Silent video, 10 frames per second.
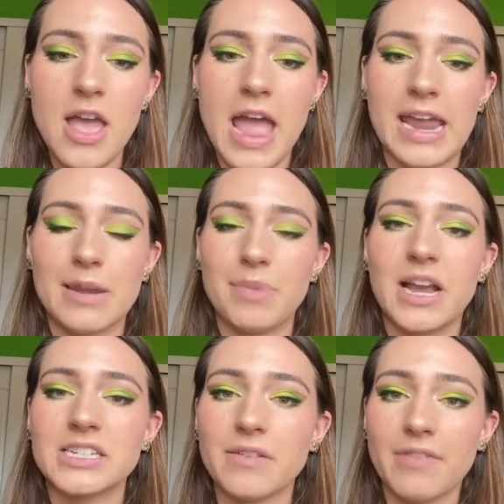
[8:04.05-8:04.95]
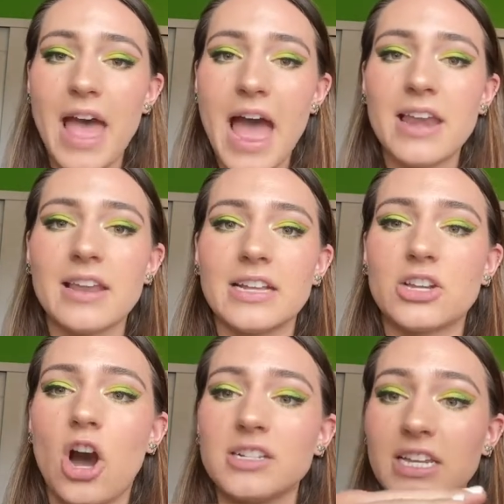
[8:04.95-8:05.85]
And because of that, it's
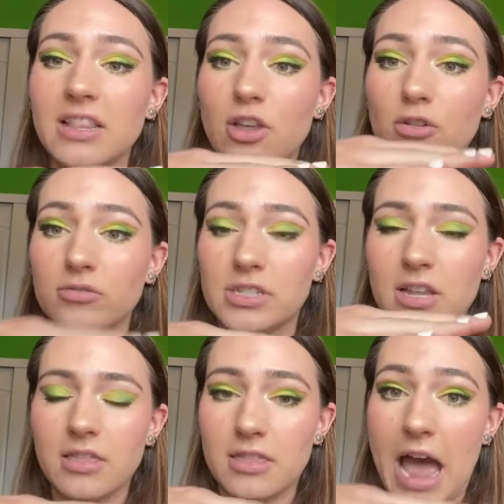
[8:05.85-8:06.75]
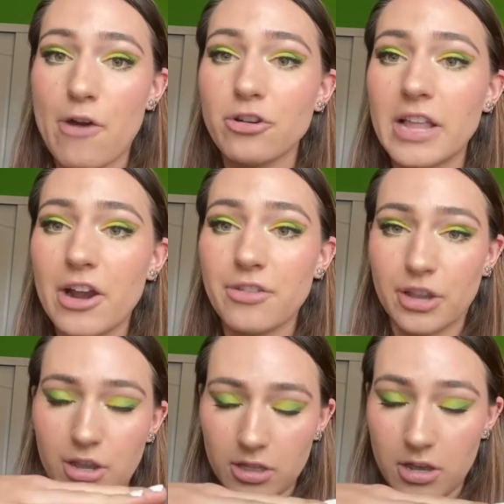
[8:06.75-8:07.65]
causing the outer layer,
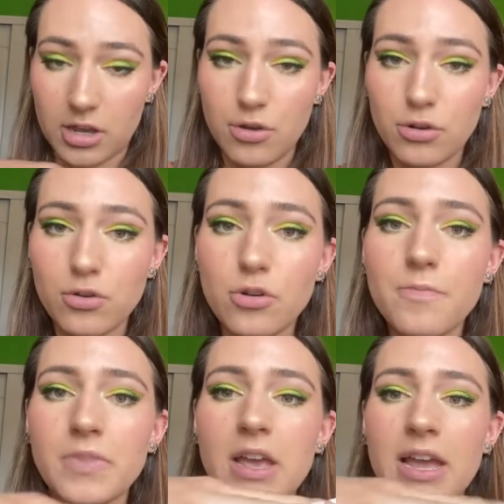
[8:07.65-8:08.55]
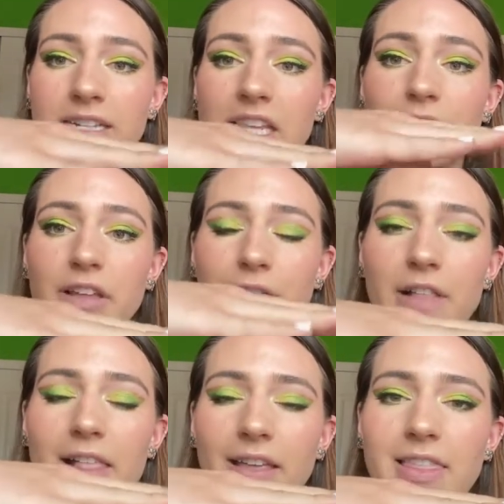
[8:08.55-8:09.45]
the cuticle, instead of laying
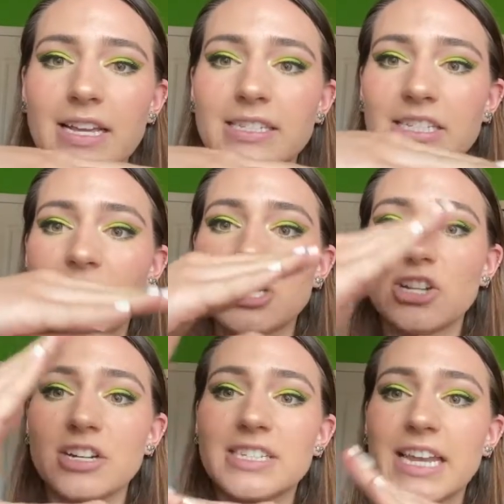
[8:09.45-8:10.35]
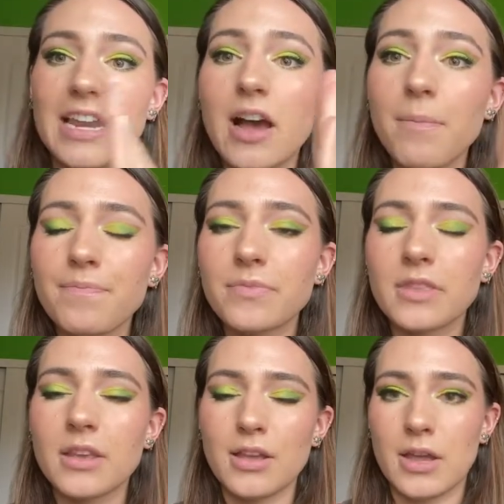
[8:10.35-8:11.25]
flat like this, it's gonna start sticking up.
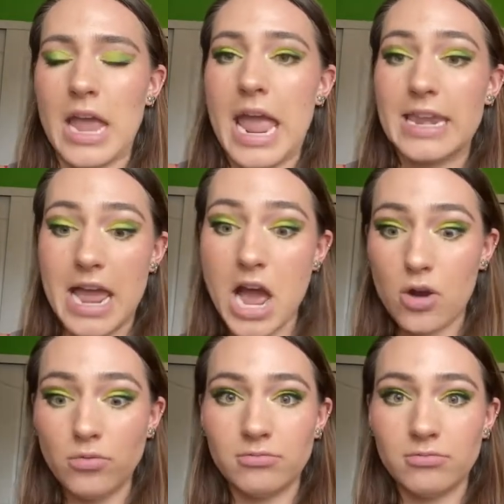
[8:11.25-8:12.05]
And now